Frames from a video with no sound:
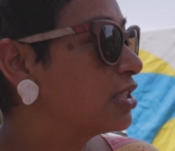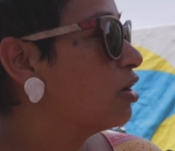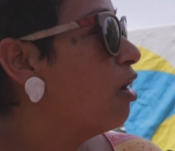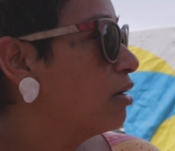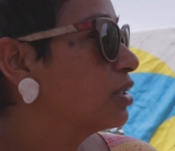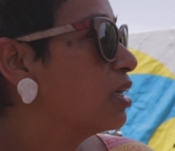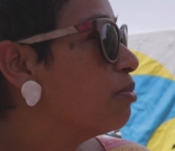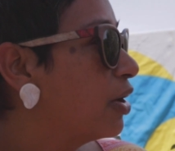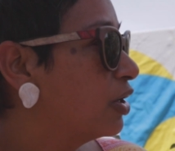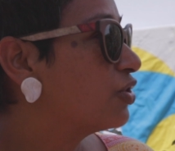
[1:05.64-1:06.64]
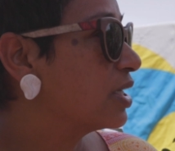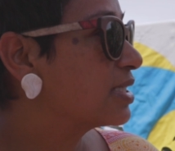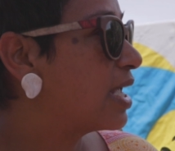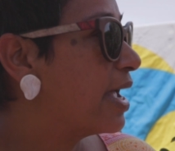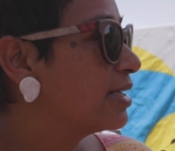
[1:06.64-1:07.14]
it's a long-term monitoring
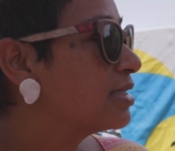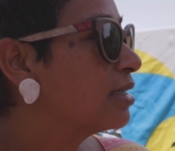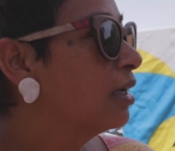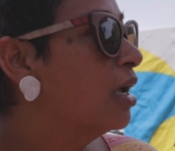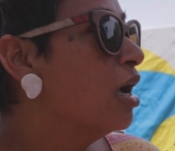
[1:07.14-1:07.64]
site.